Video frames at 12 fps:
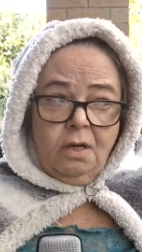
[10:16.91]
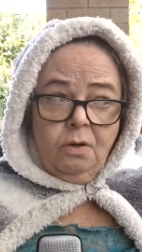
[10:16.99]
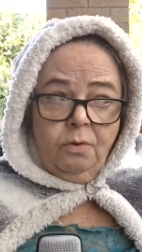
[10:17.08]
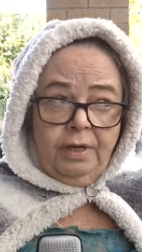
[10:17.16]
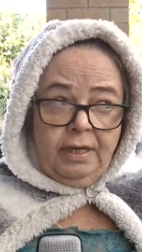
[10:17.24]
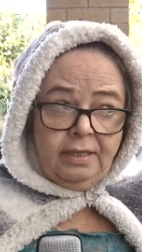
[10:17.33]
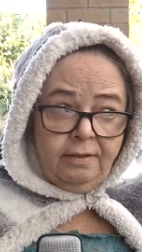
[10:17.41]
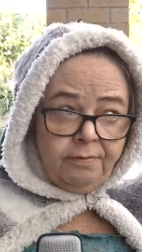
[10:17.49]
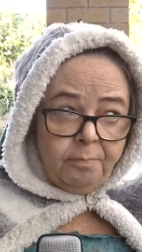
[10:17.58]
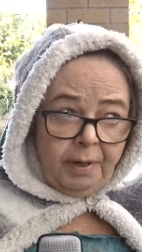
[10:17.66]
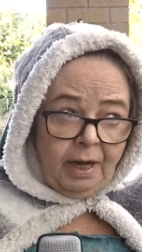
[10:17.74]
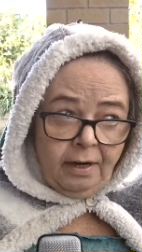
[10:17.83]
or in a
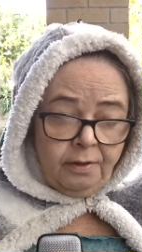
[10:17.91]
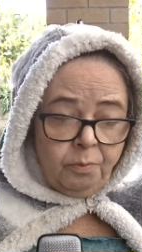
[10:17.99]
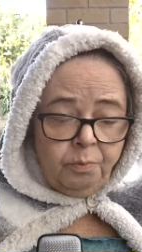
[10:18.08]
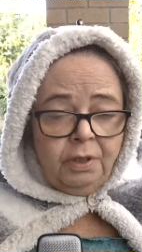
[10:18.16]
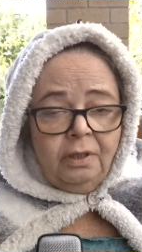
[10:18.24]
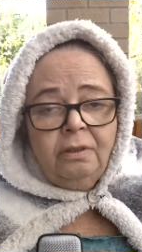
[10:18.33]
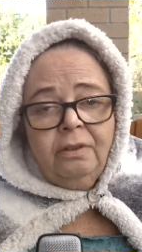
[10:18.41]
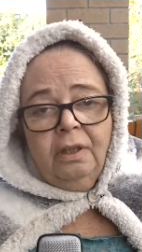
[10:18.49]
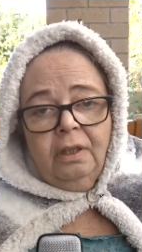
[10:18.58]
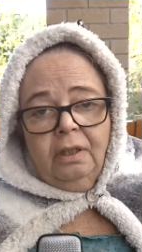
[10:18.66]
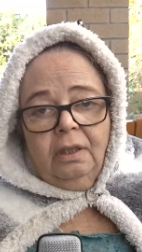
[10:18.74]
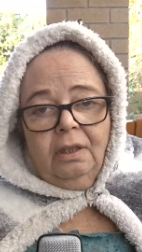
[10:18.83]
different part of the world,
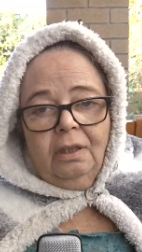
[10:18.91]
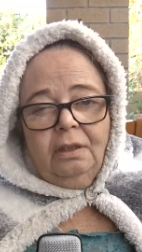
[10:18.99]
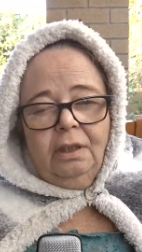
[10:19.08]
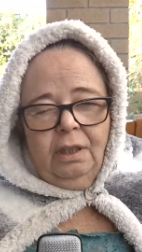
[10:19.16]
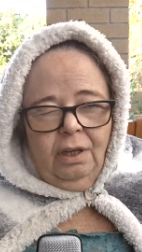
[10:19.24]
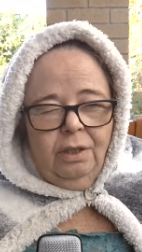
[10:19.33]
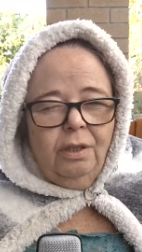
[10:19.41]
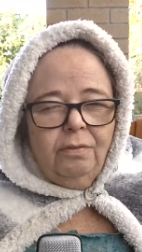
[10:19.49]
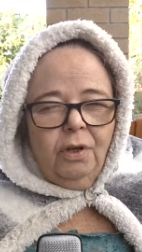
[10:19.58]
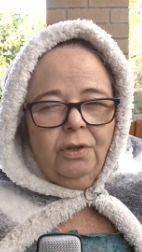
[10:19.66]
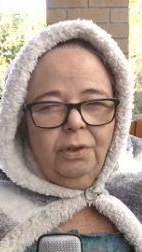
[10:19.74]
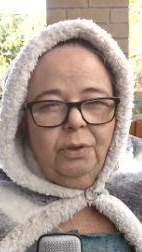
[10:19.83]
you know you've
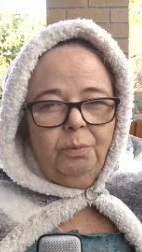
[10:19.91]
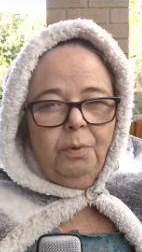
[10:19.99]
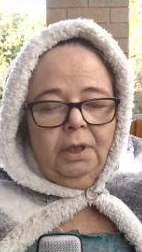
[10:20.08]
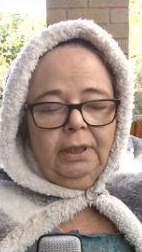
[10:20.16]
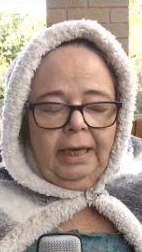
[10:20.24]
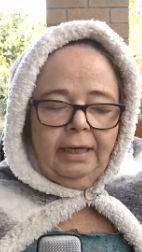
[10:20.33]
got a good one.